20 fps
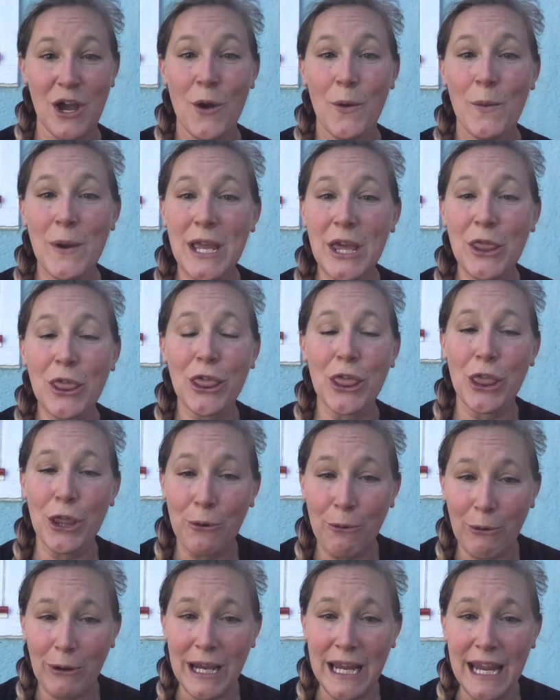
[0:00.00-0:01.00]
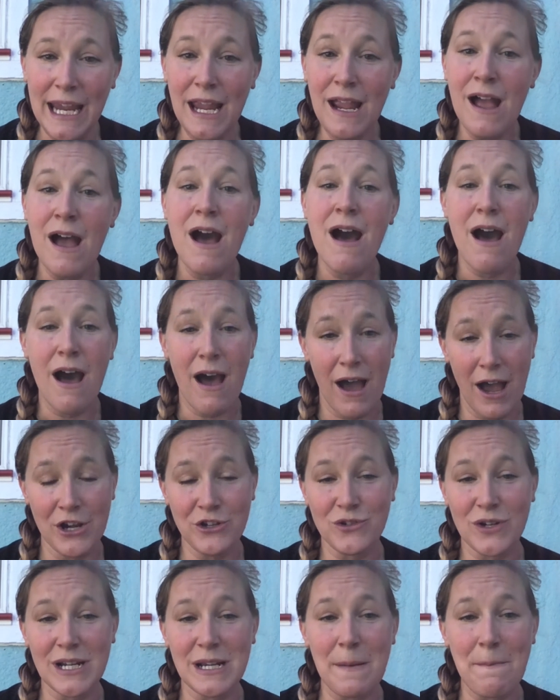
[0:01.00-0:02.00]
We get
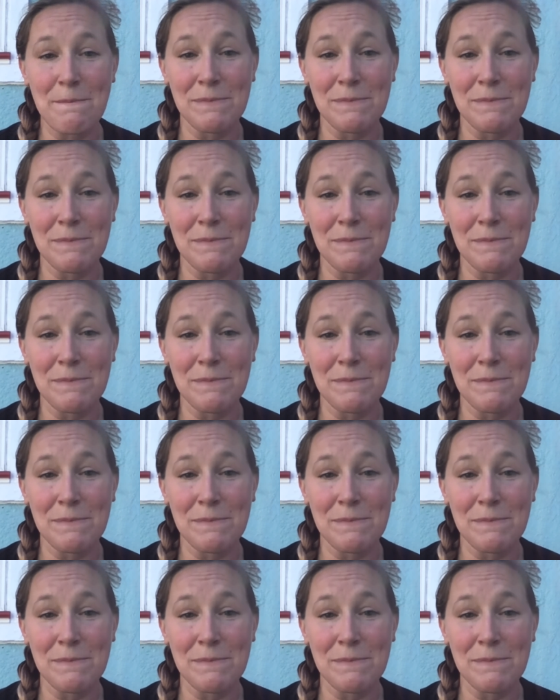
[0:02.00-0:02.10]
300